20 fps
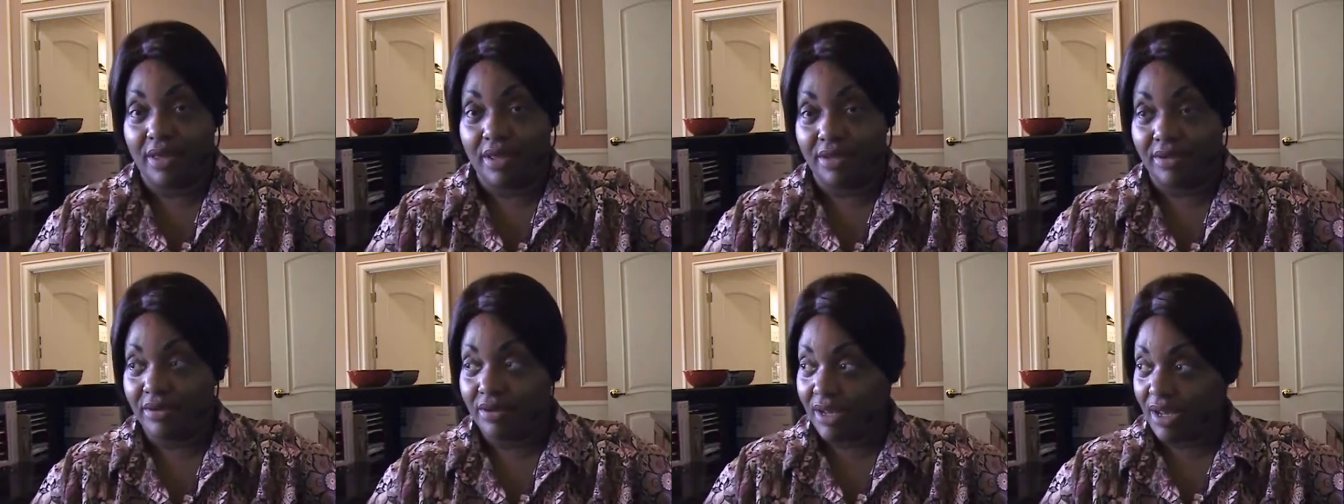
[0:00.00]

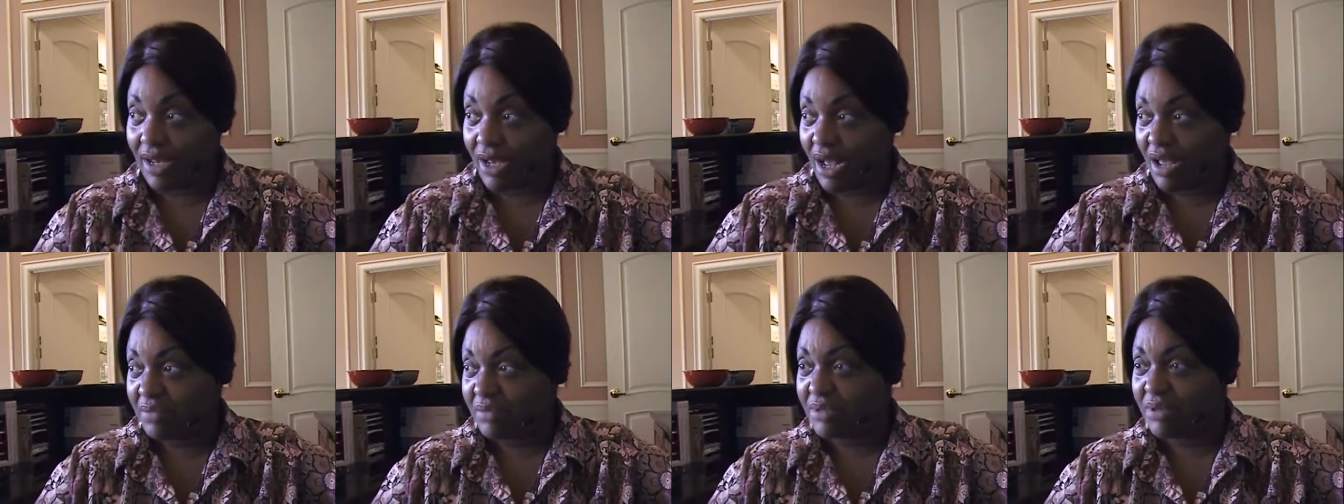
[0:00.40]
and you're like,
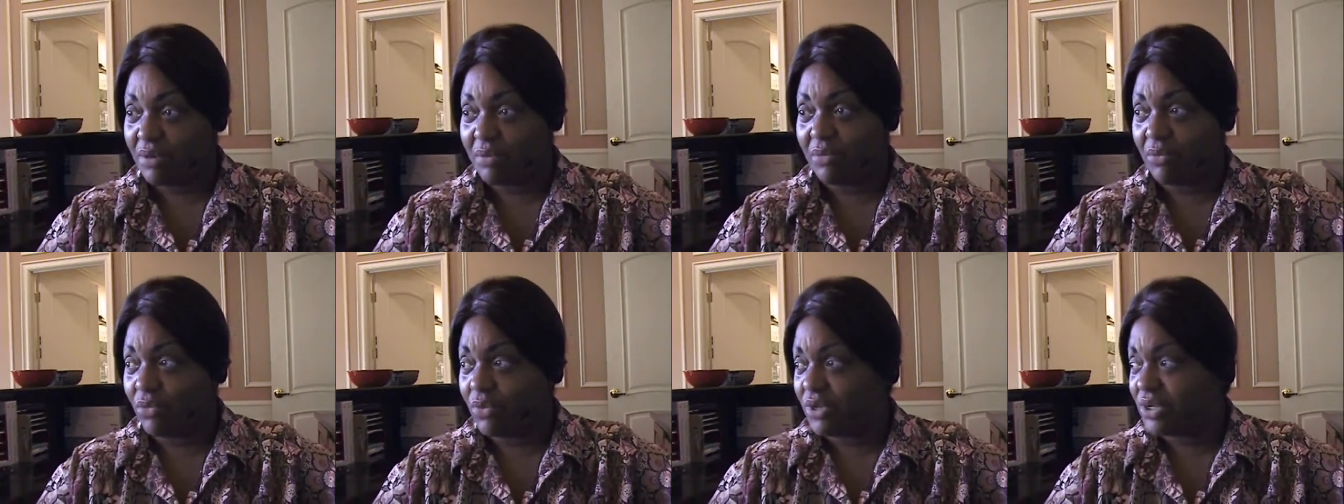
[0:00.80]
oh, so
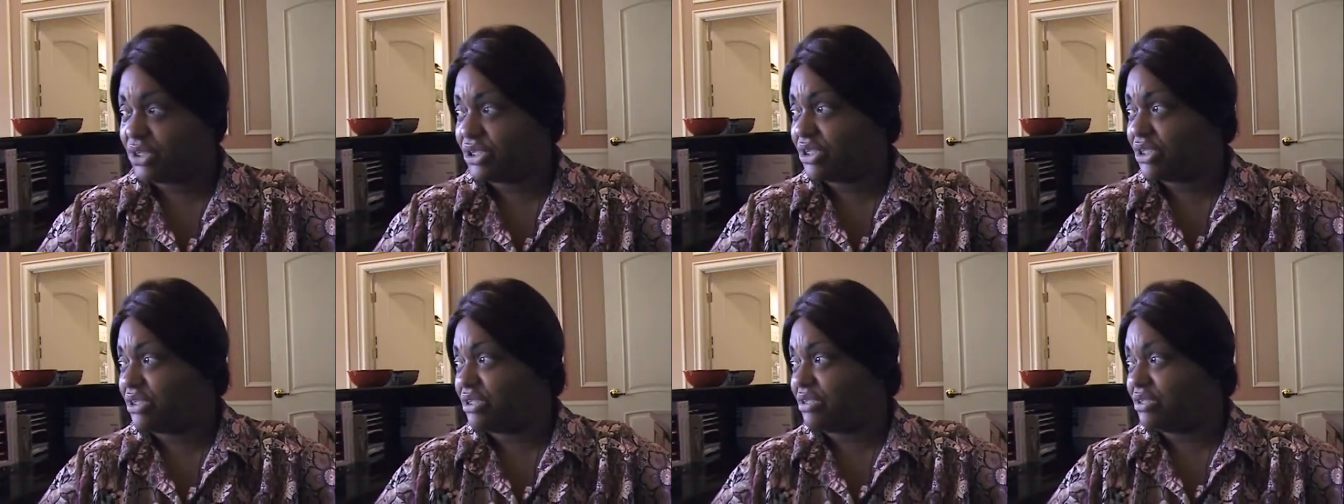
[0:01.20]
what is
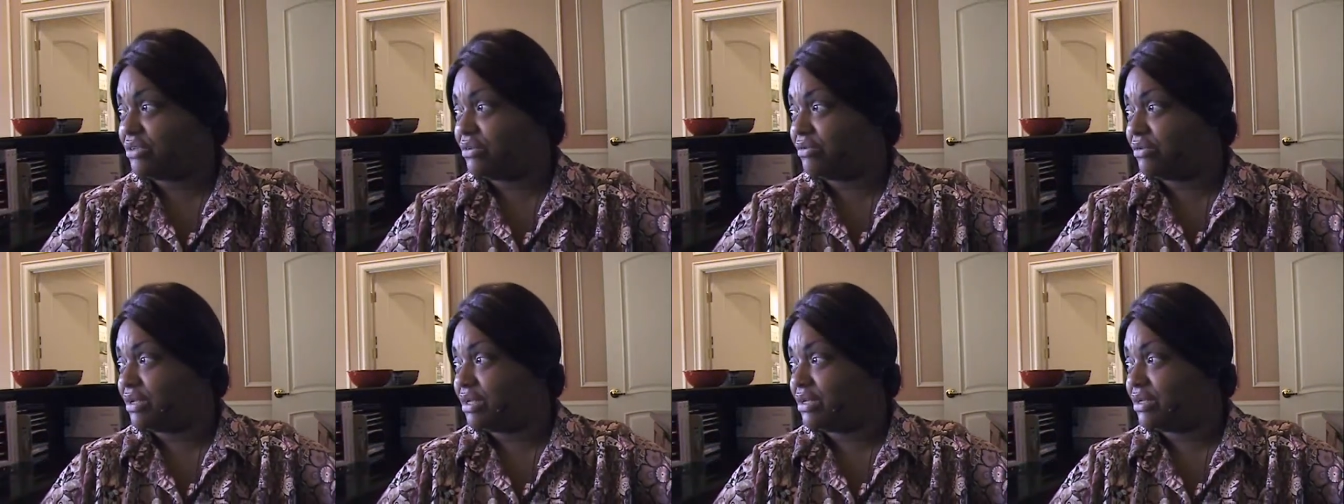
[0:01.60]
she
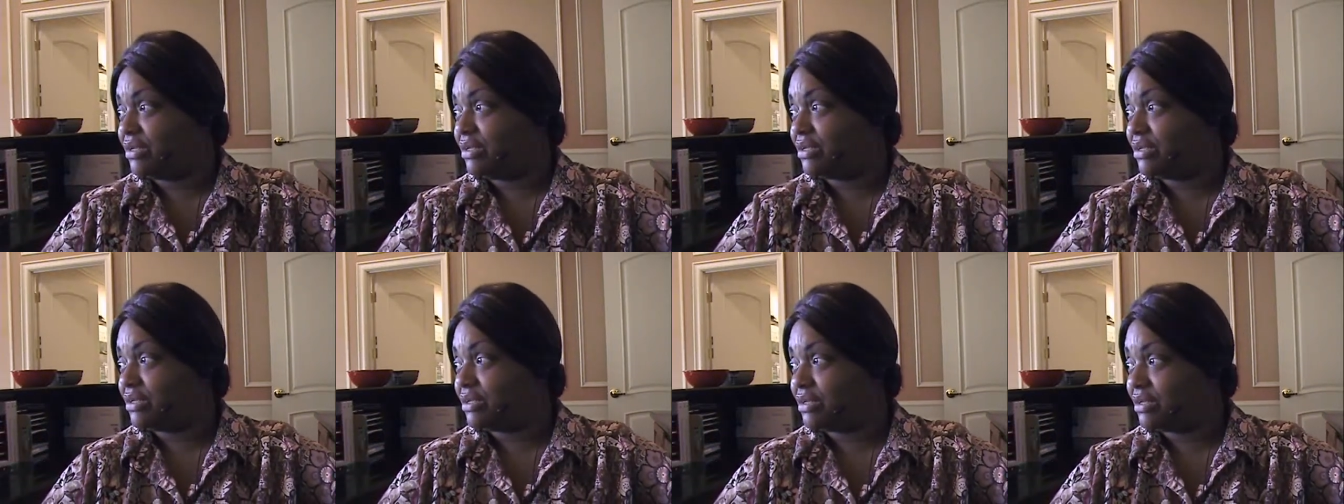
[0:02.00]
doing
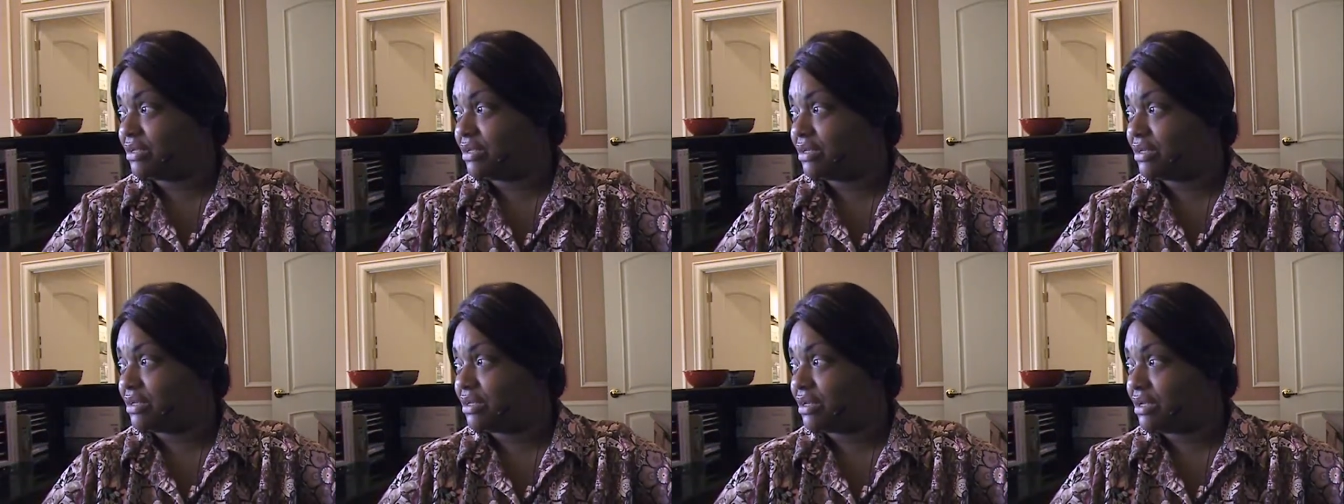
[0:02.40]

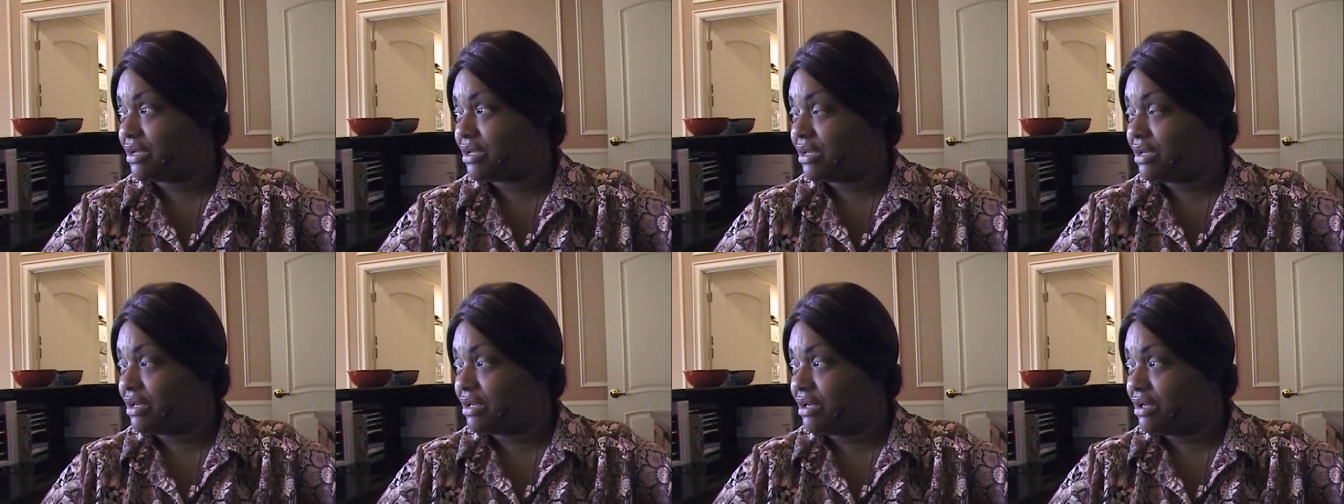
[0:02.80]

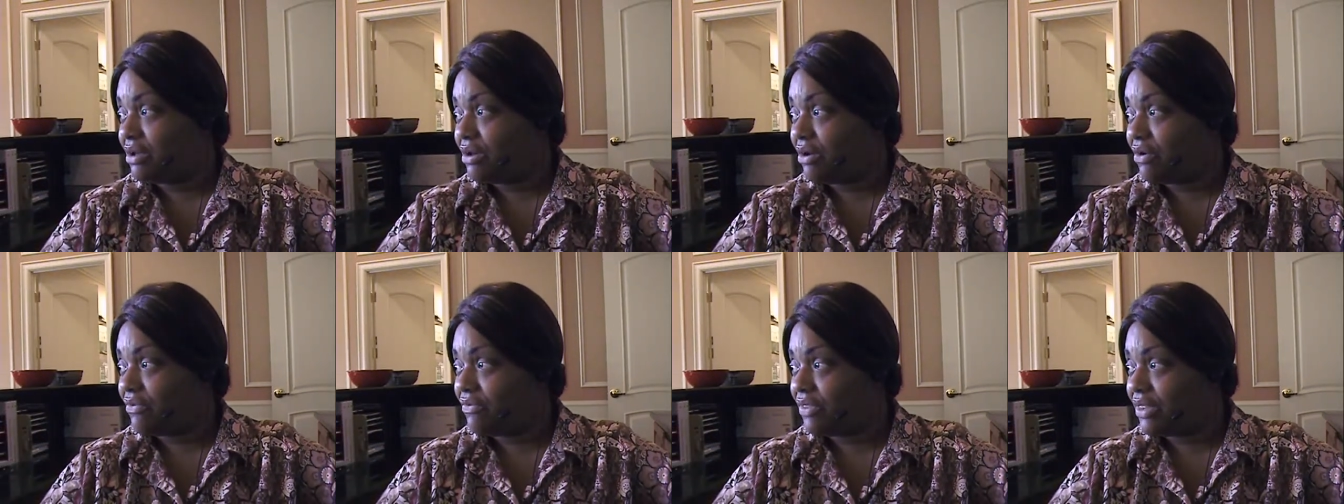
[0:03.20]

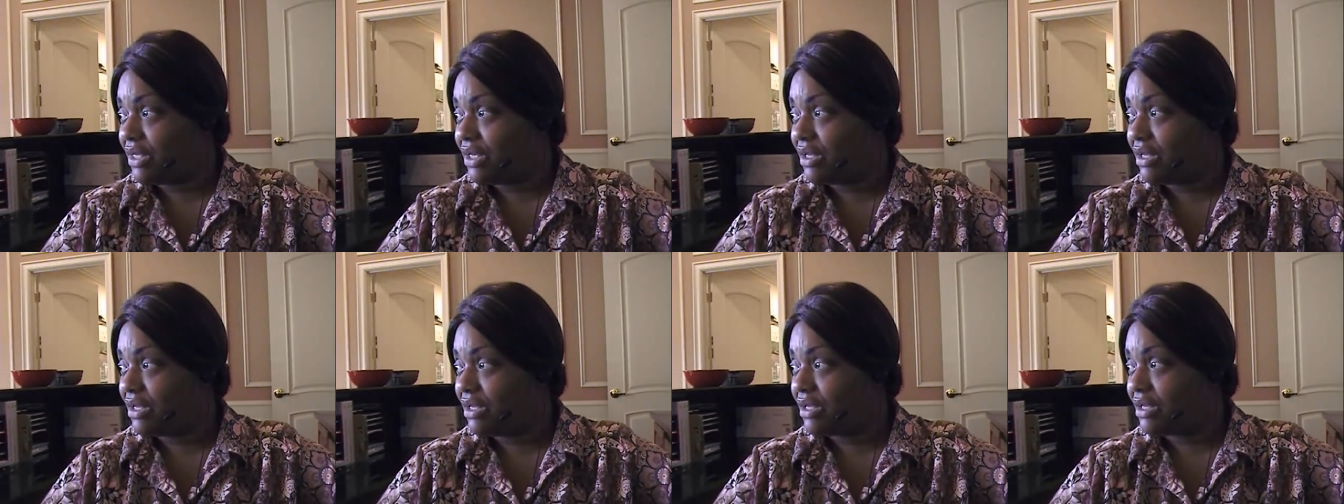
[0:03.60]
over
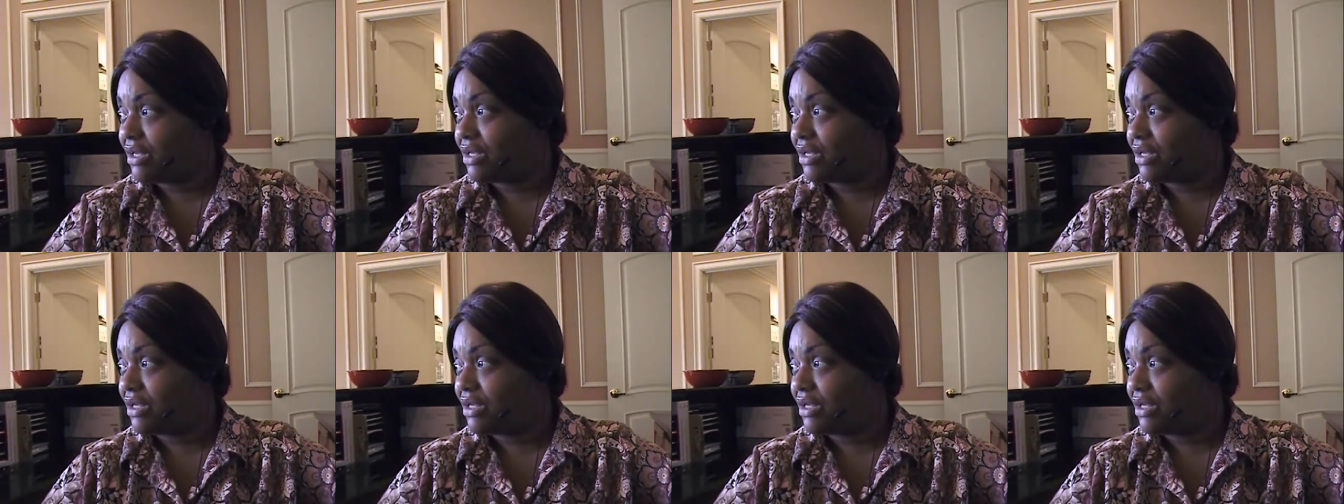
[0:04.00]
there?